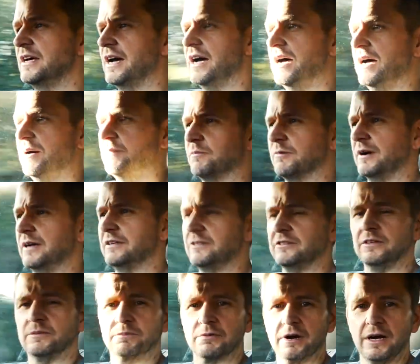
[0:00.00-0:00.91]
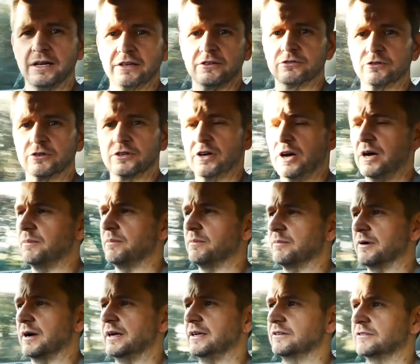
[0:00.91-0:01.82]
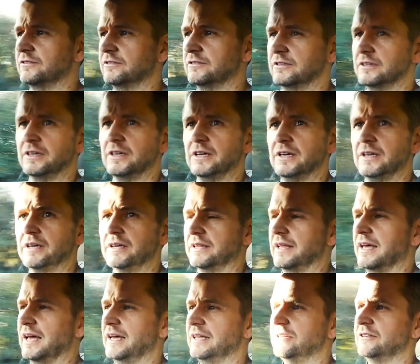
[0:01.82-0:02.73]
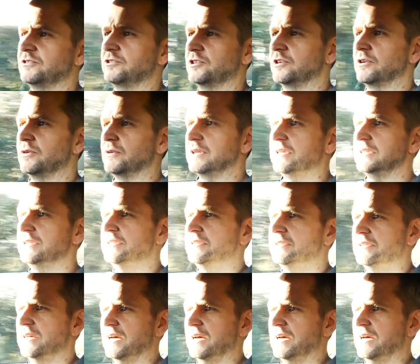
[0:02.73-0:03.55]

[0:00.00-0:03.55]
uprated brakes or carbon brakes, then surely